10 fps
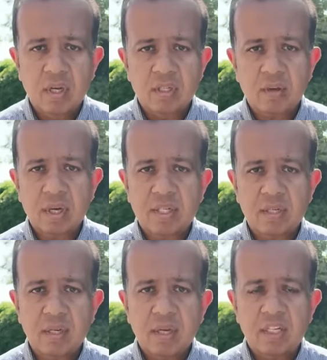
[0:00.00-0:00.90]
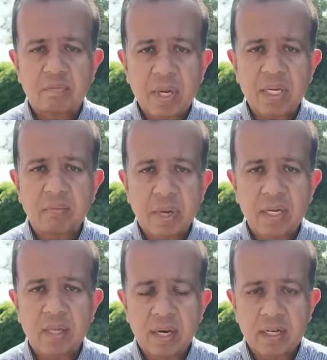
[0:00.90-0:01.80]
So it's spending
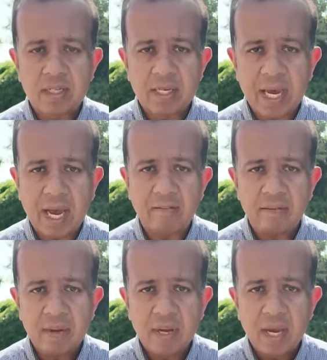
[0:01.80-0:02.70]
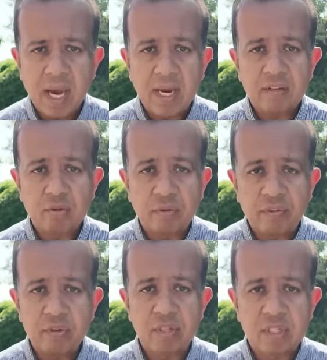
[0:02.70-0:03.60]
money that it doesn't have, and it's
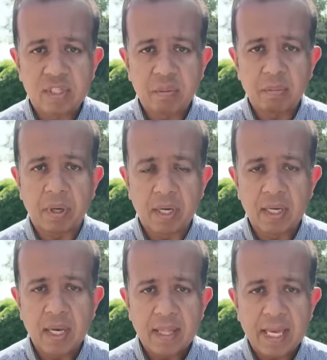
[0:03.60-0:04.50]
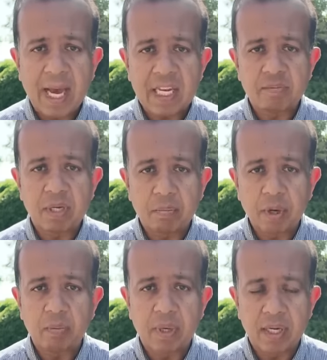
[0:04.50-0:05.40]
refusing to spend money that has been
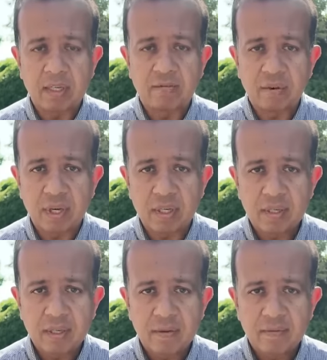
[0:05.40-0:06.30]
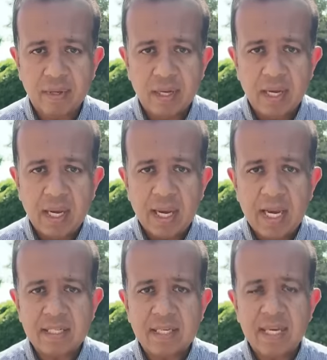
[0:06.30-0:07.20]
appropriated for it.
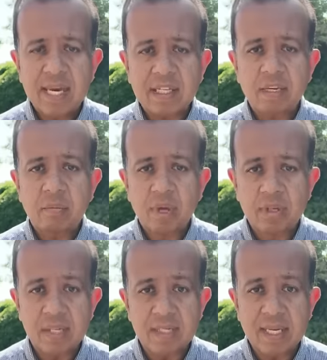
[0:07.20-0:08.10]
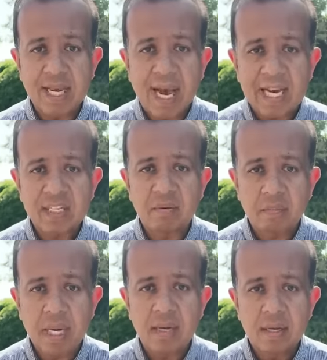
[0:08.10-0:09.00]
It's enacting policies that it hasn't
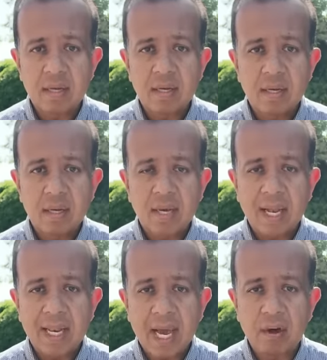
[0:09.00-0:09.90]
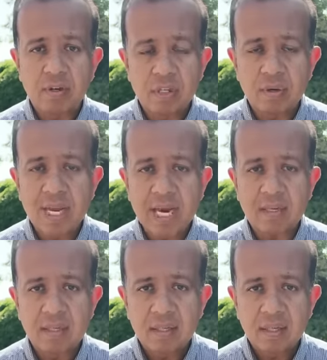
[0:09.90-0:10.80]
been allowed to
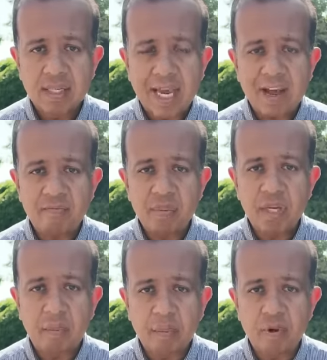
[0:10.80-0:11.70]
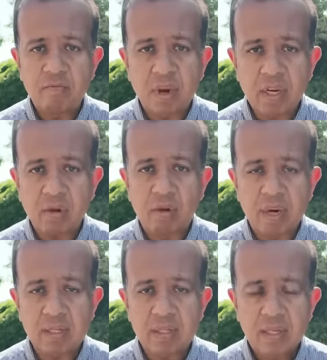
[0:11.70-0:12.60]
enact, that haven't been approved by
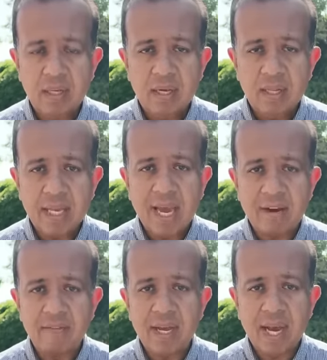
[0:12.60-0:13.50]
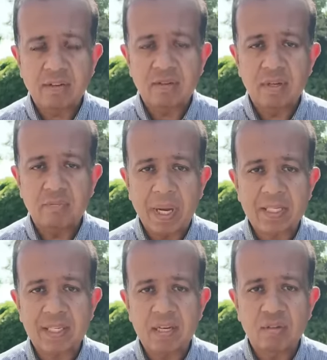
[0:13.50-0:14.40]
Congress, that haven't actually
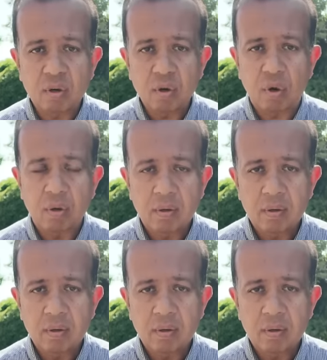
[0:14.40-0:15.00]
passed into law.